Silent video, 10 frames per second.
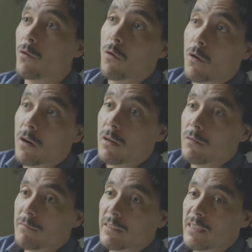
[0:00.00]

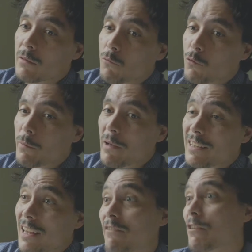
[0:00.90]
or the same will be
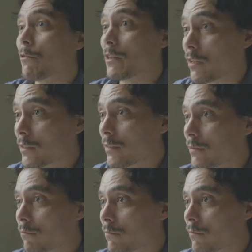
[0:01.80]
valid. Everyone does.
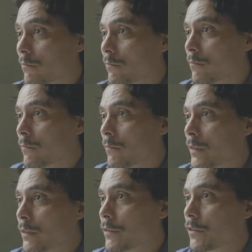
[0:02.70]

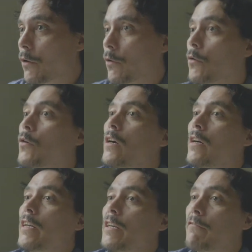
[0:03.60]
So
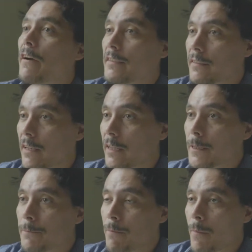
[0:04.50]
if I
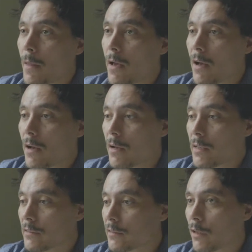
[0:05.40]
say
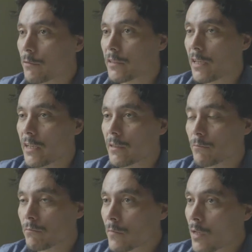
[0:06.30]
instead of
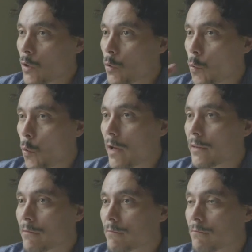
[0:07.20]
saying
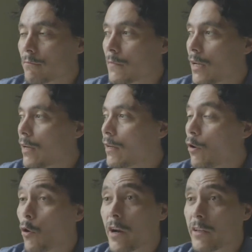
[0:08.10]
one
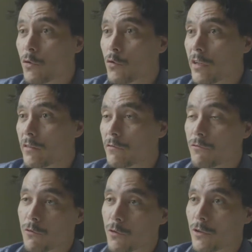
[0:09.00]
Jorge token
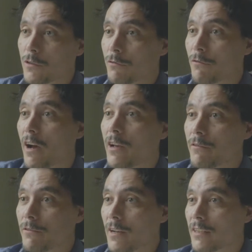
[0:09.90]
for
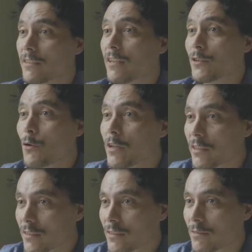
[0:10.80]
5 Akseli
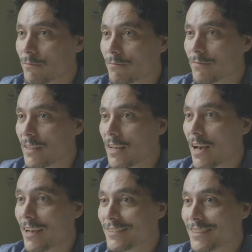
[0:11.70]
tokens,
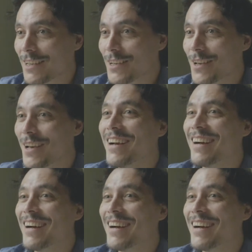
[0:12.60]
I say